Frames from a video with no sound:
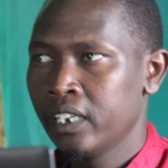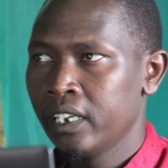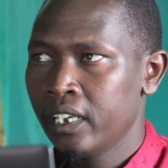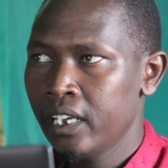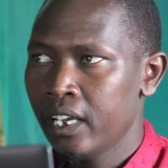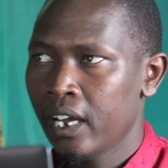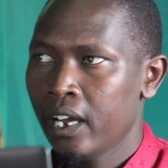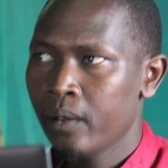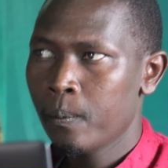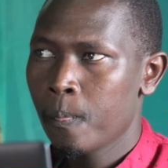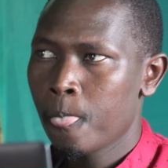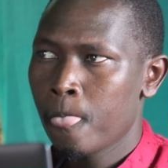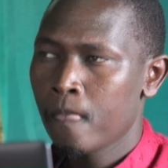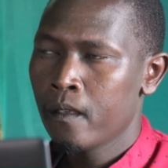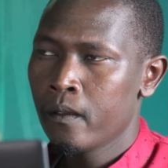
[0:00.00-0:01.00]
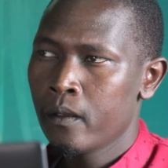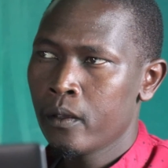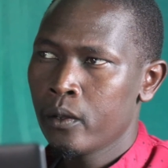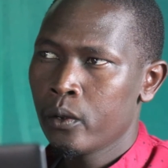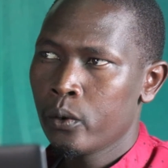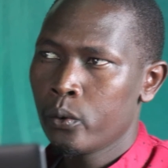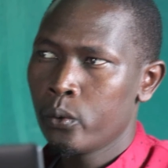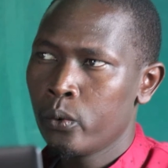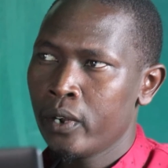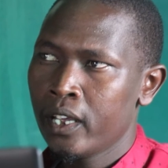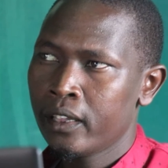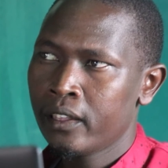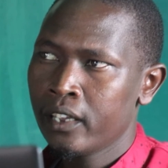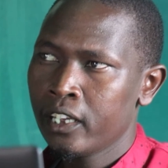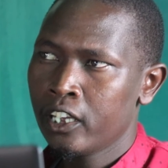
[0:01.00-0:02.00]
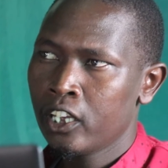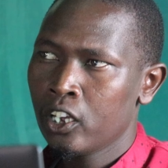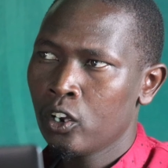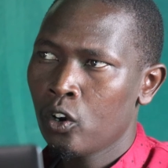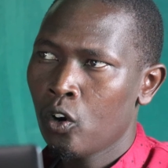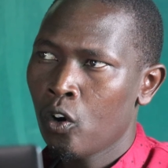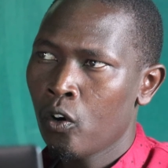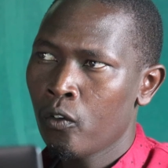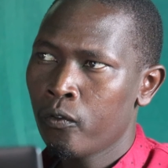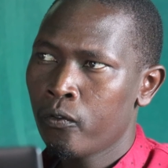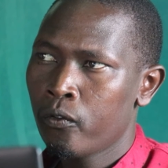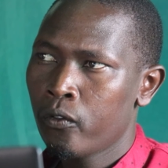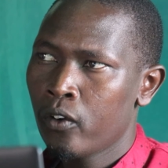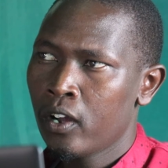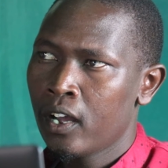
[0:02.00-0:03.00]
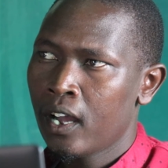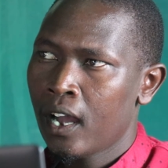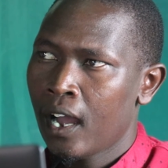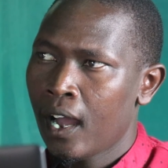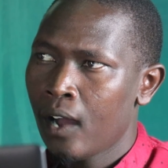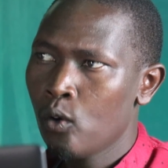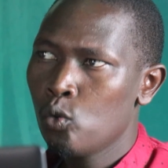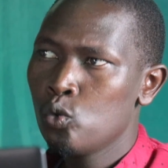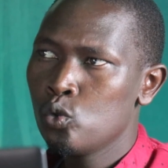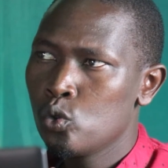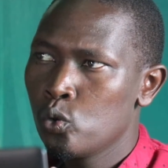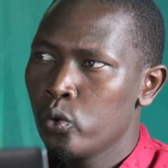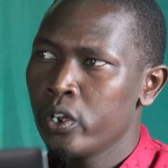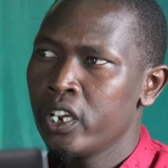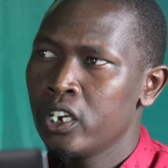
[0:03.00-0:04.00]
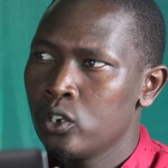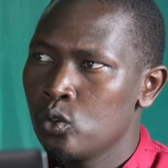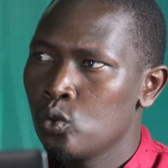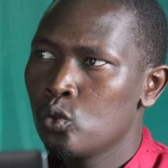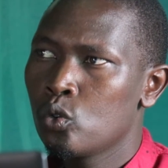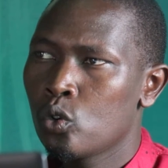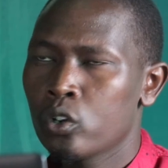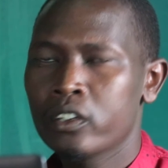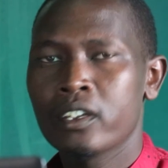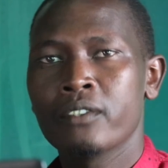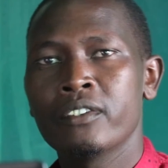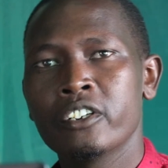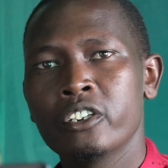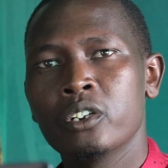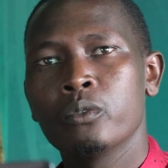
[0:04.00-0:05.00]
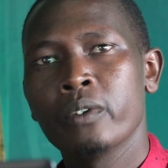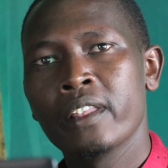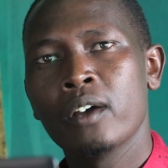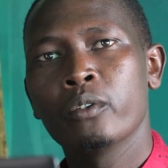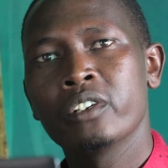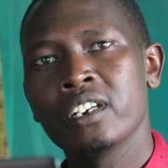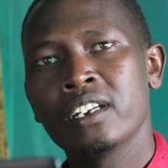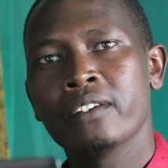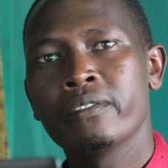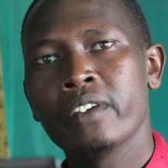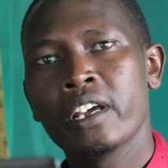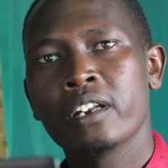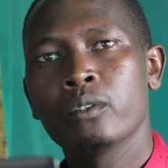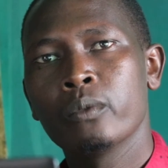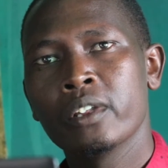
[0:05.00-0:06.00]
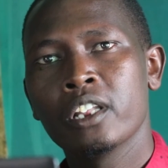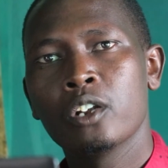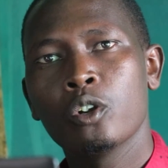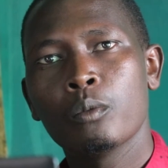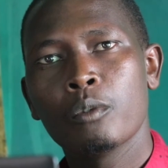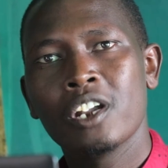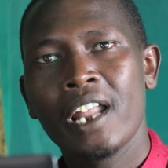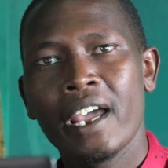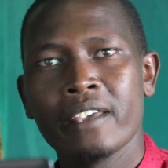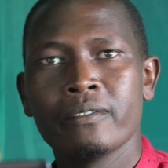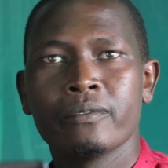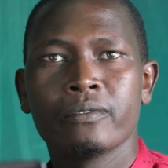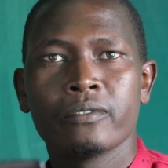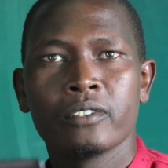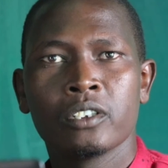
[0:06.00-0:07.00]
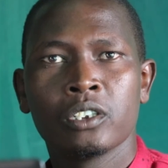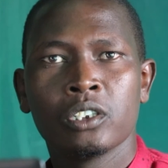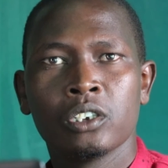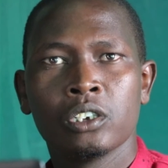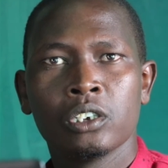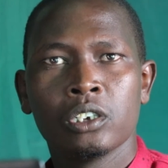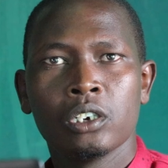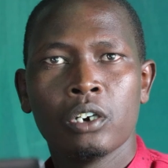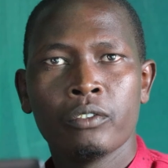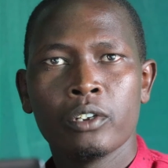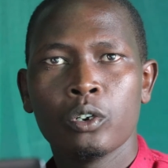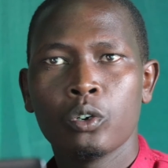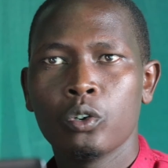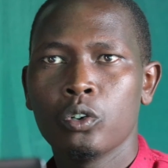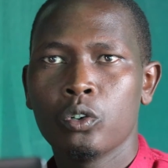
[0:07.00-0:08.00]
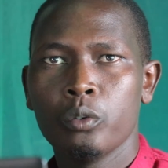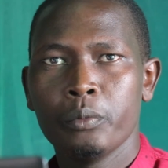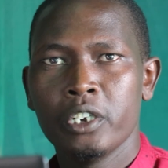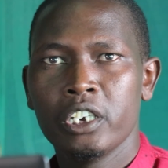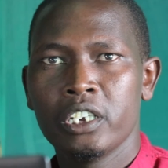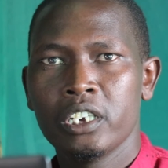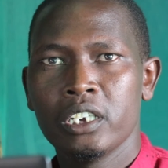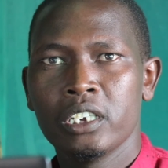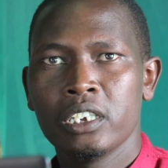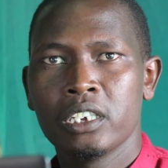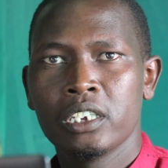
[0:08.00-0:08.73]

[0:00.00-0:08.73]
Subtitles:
Here, we are thinking of how do we do conservation without interfering with the normal life of the local community.